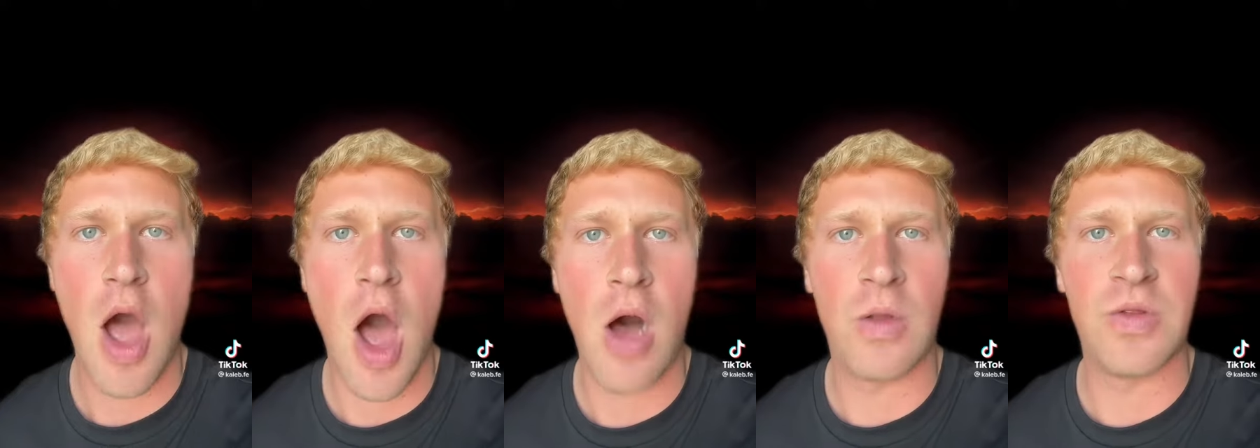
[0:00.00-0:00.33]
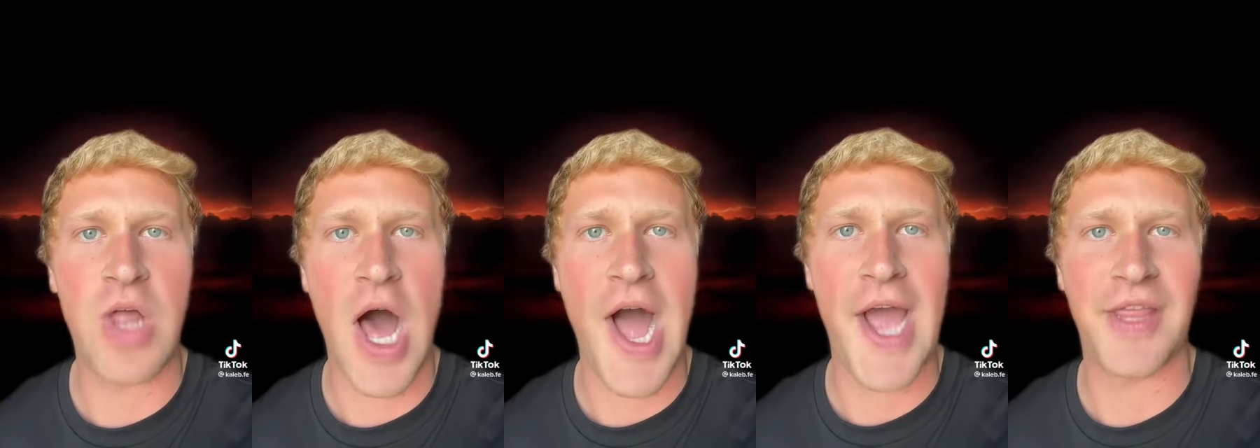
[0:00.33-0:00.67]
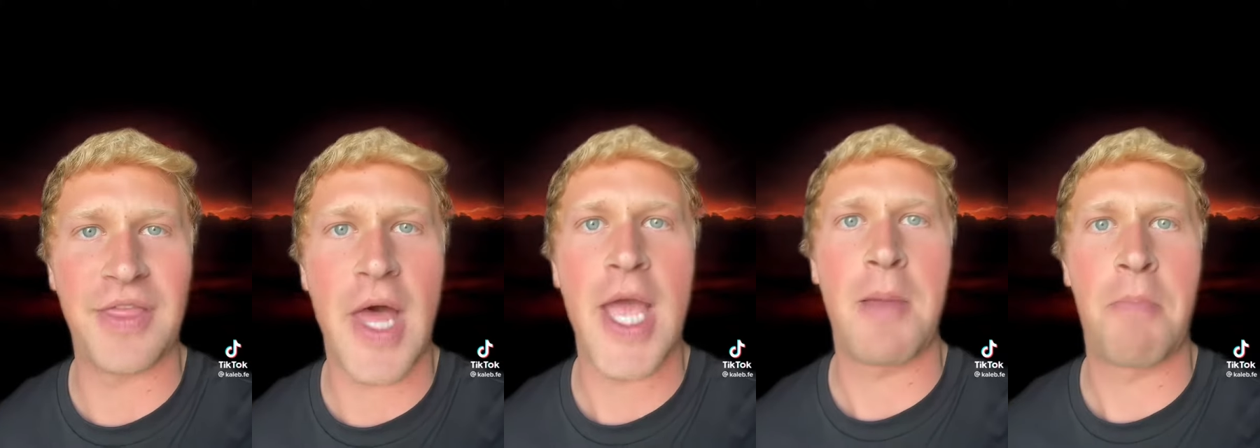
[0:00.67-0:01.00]

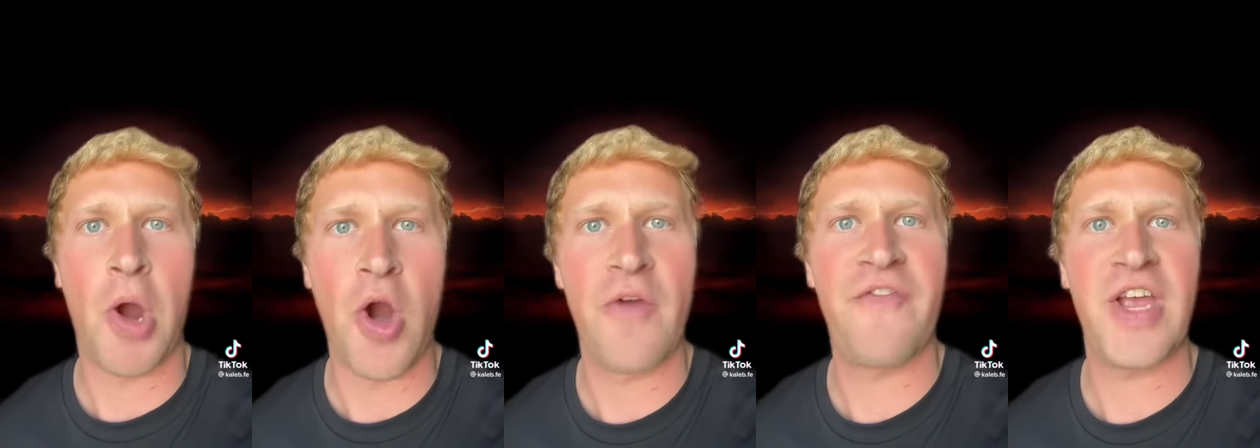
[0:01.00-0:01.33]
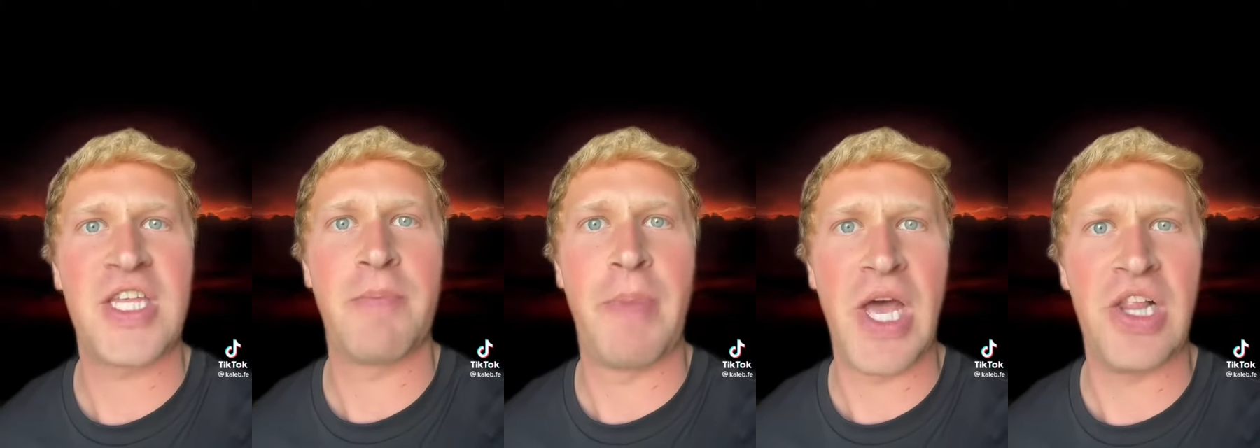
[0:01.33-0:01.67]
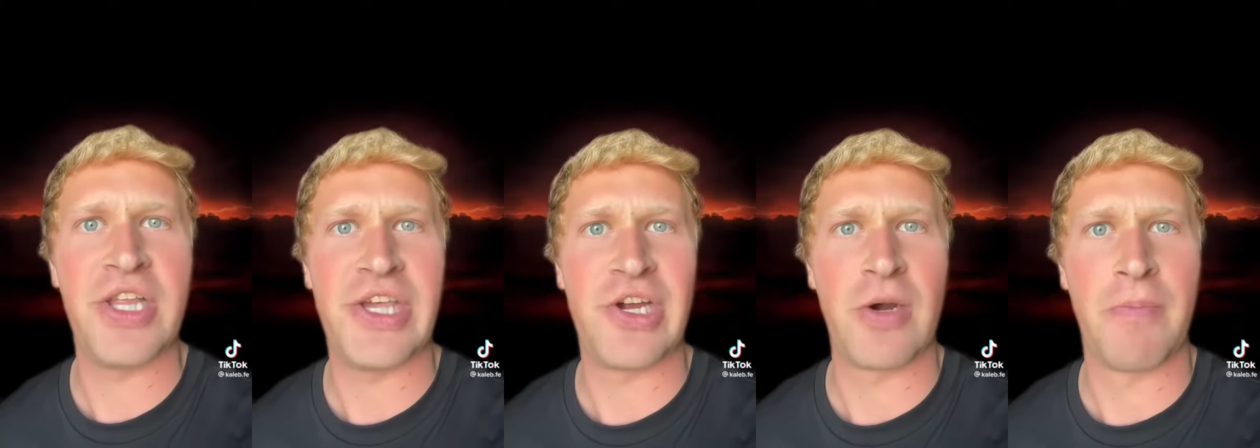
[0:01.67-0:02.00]
align like perfect
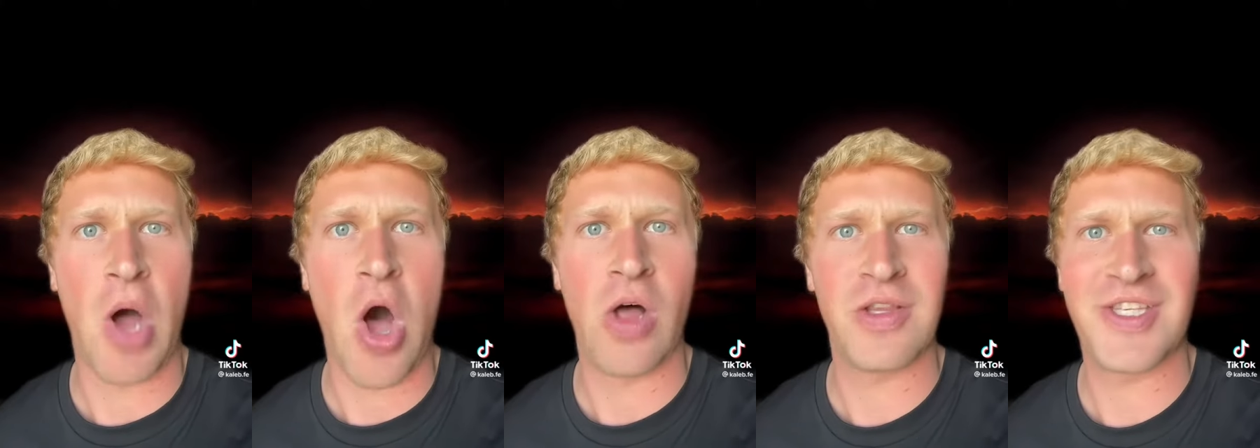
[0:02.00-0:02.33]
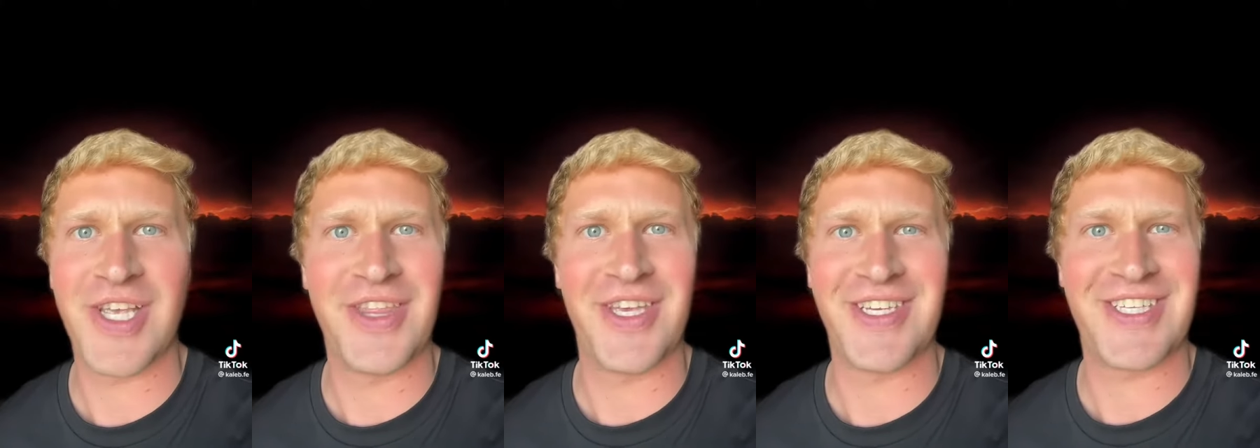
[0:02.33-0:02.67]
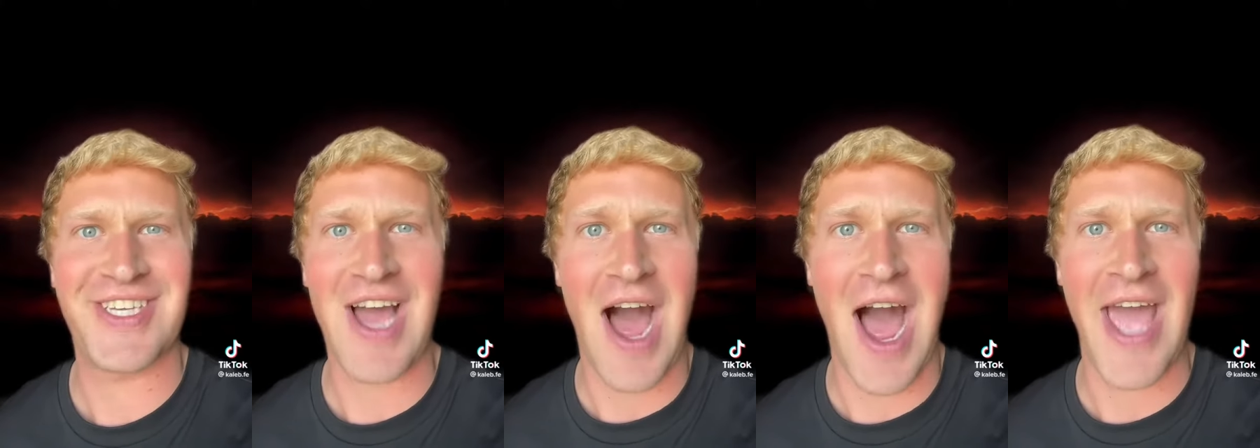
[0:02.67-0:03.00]
billiard balls in the
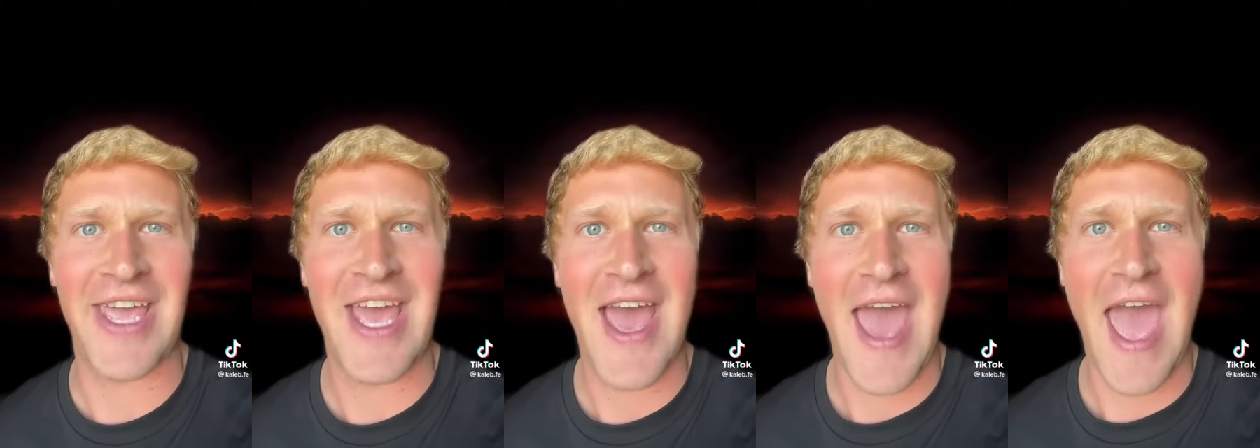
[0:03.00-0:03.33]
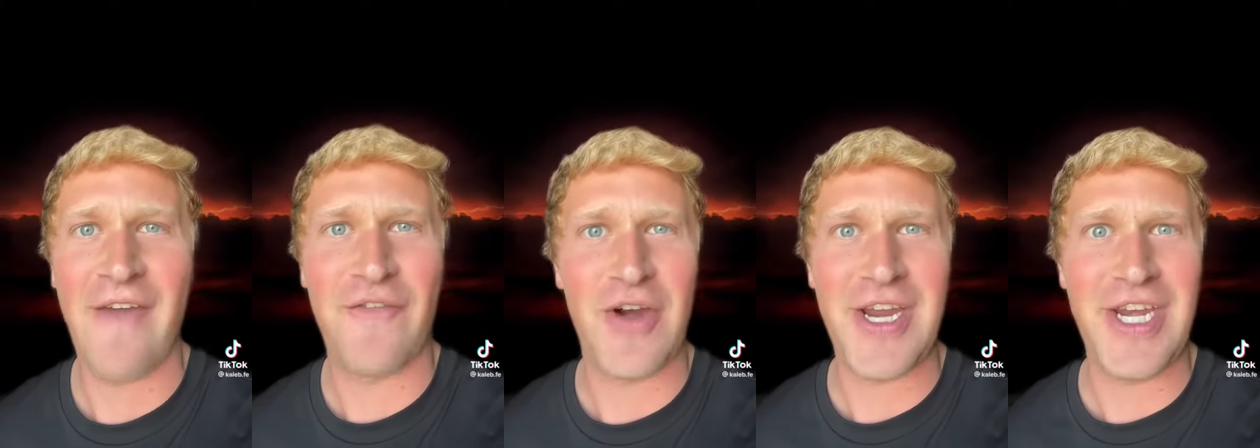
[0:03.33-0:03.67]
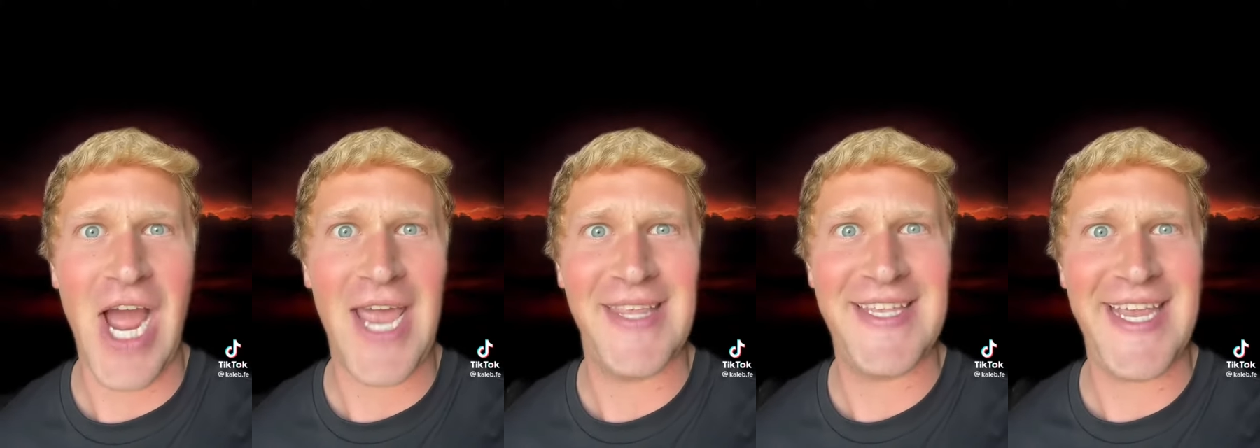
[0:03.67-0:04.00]
sky every
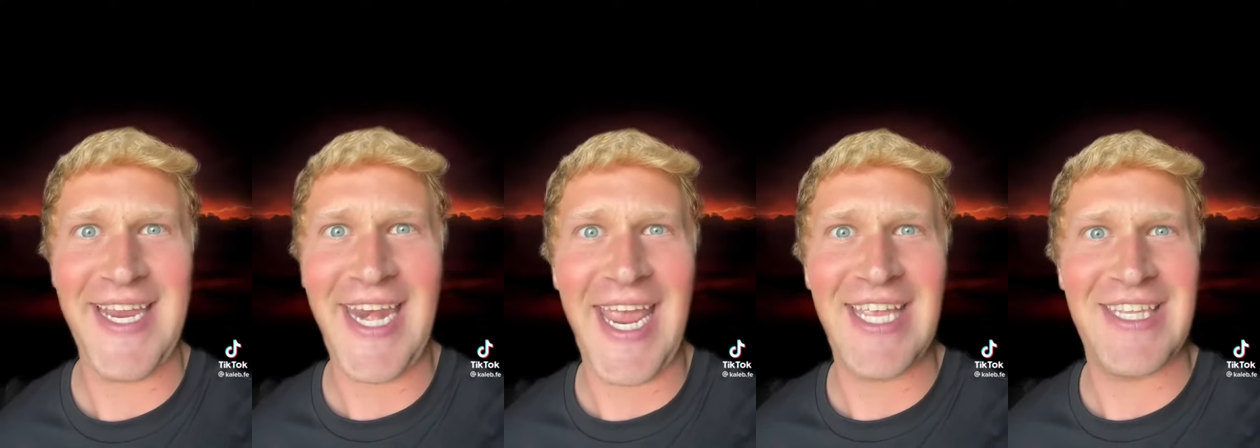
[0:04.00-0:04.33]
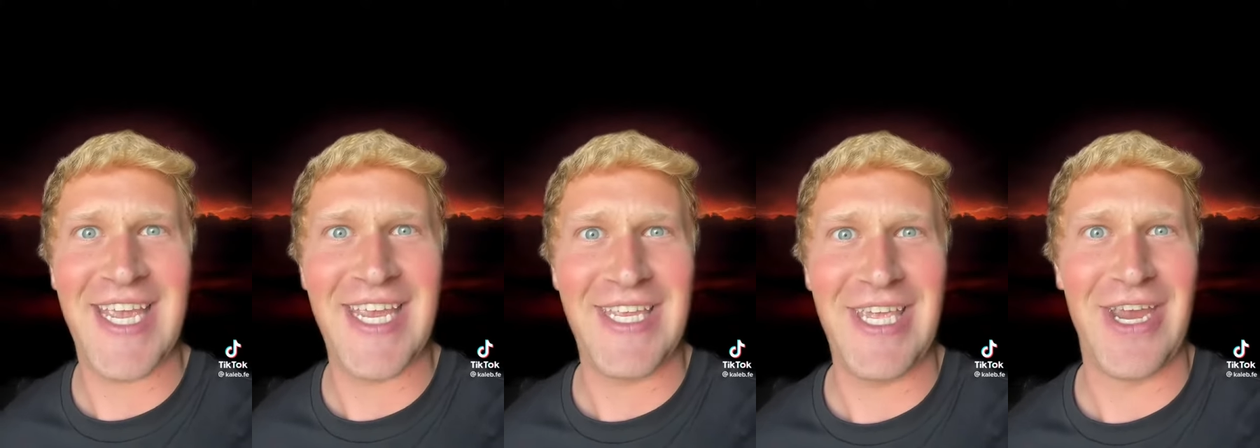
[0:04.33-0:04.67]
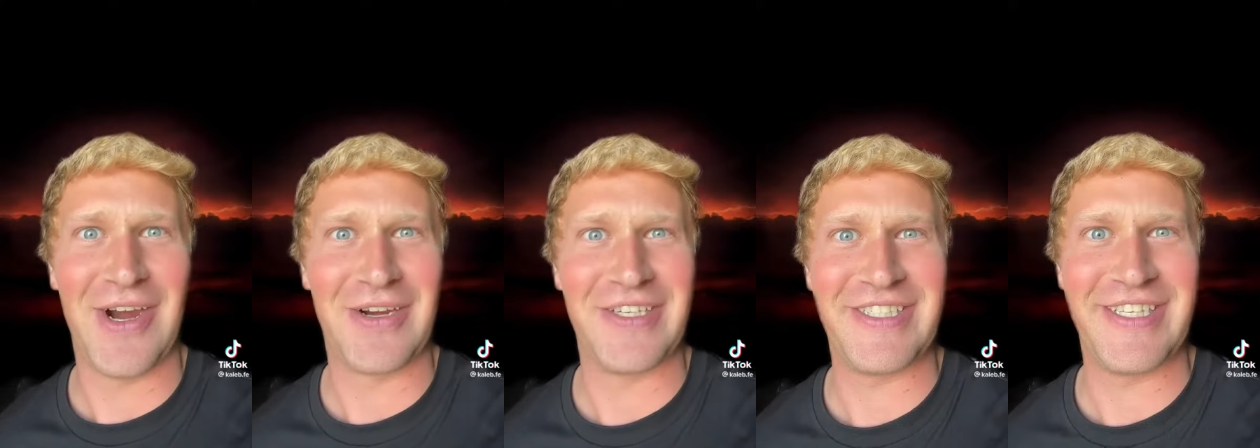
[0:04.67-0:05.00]
1918
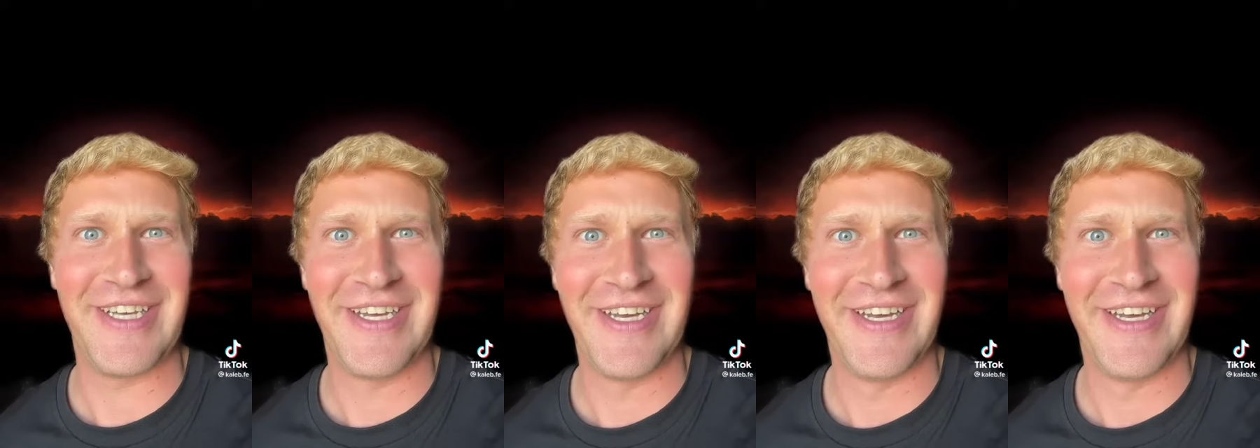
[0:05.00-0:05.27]
years